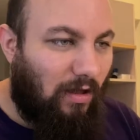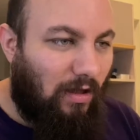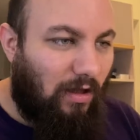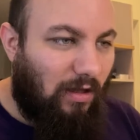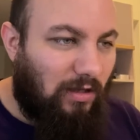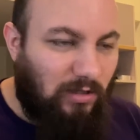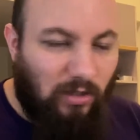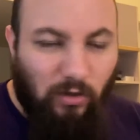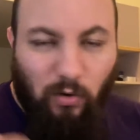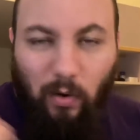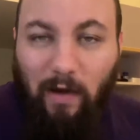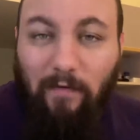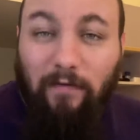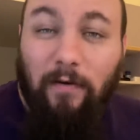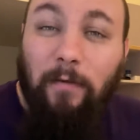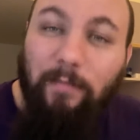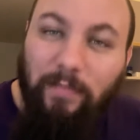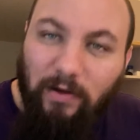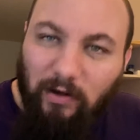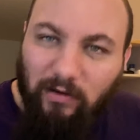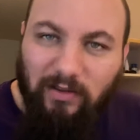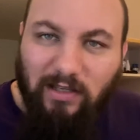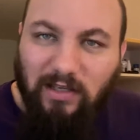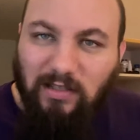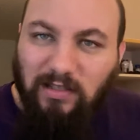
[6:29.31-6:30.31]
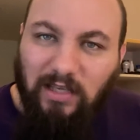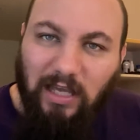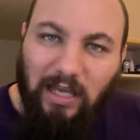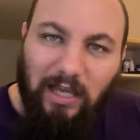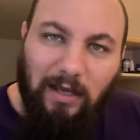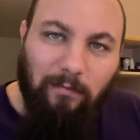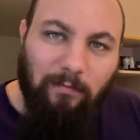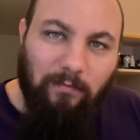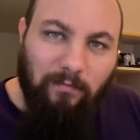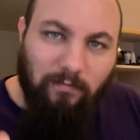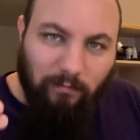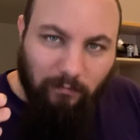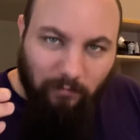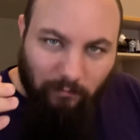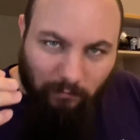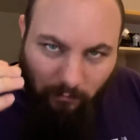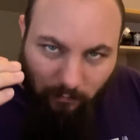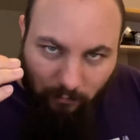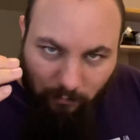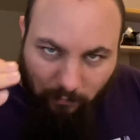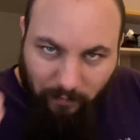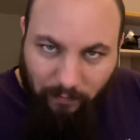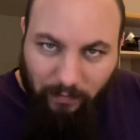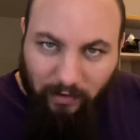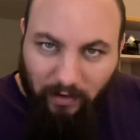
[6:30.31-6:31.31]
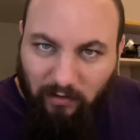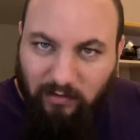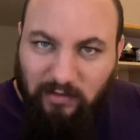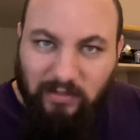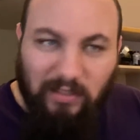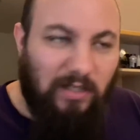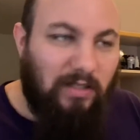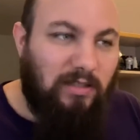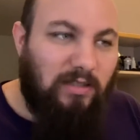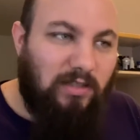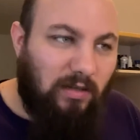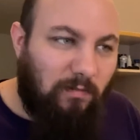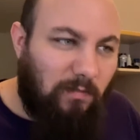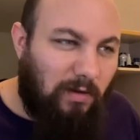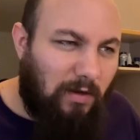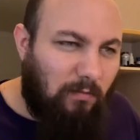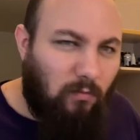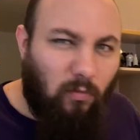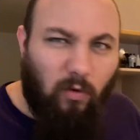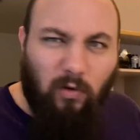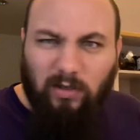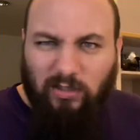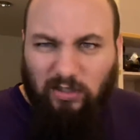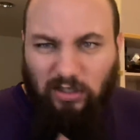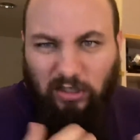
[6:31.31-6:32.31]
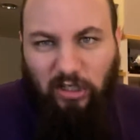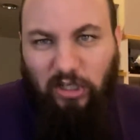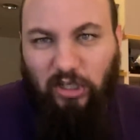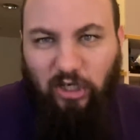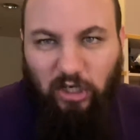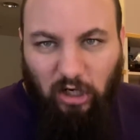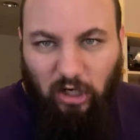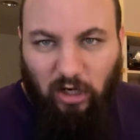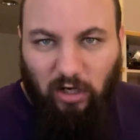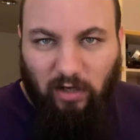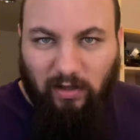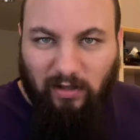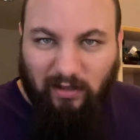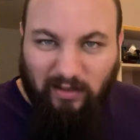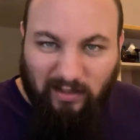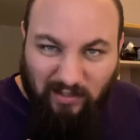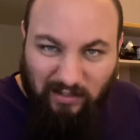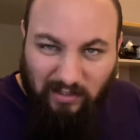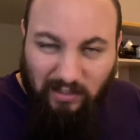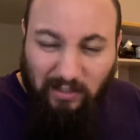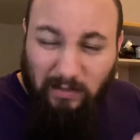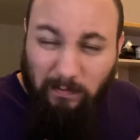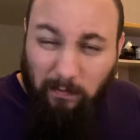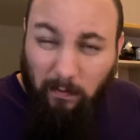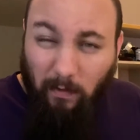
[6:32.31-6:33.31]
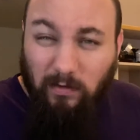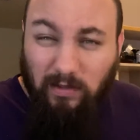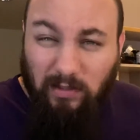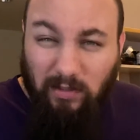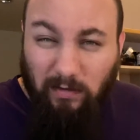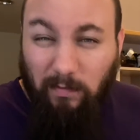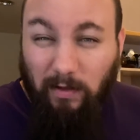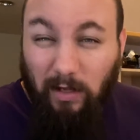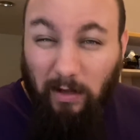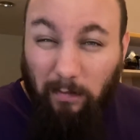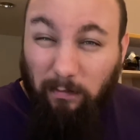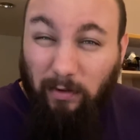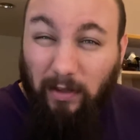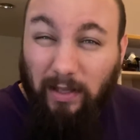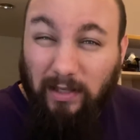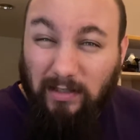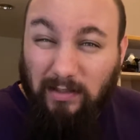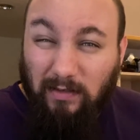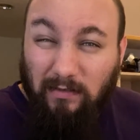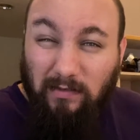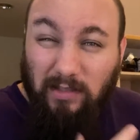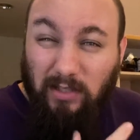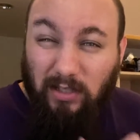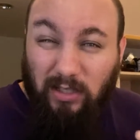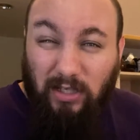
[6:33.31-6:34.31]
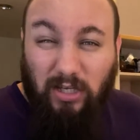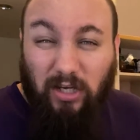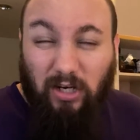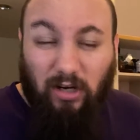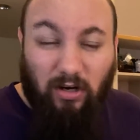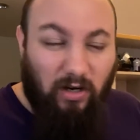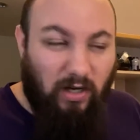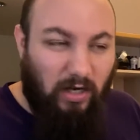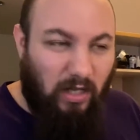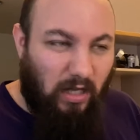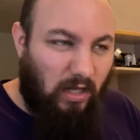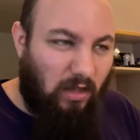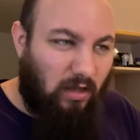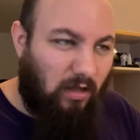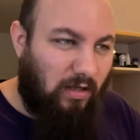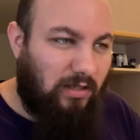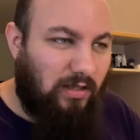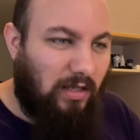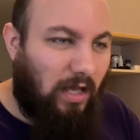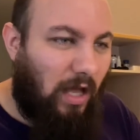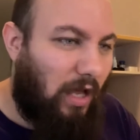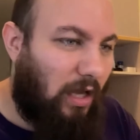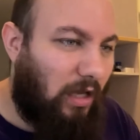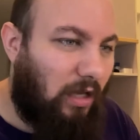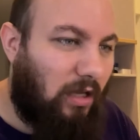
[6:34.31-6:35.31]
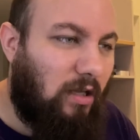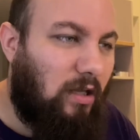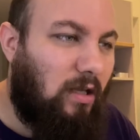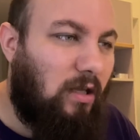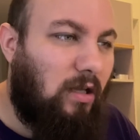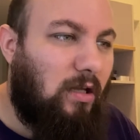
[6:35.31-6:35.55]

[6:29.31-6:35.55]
So whoever built this keep built it to be more secure. Like, this is supposed to be a place of security, it looks like.